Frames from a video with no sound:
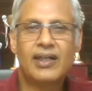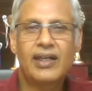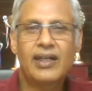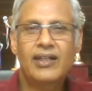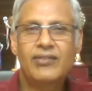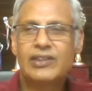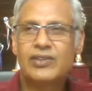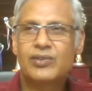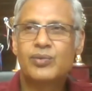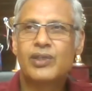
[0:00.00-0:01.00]
I had
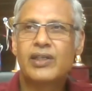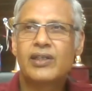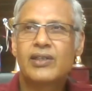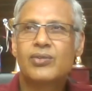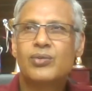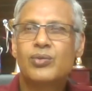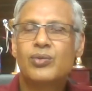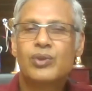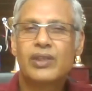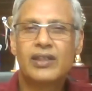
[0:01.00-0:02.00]
one student
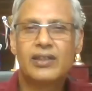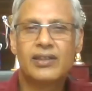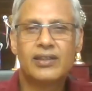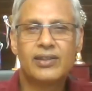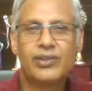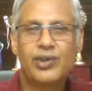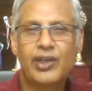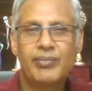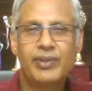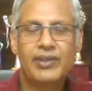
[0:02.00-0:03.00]
who
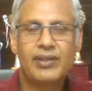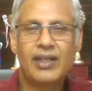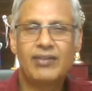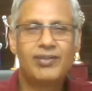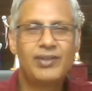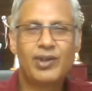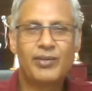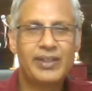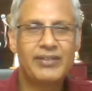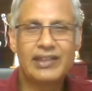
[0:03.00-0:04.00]
joined me. I will
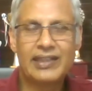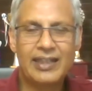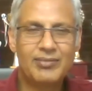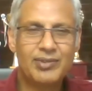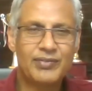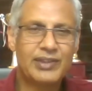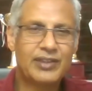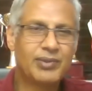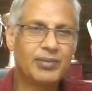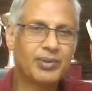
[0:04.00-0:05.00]
not be giving names of
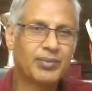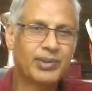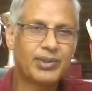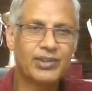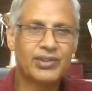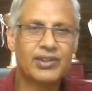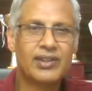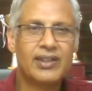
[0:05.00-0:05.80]
these people because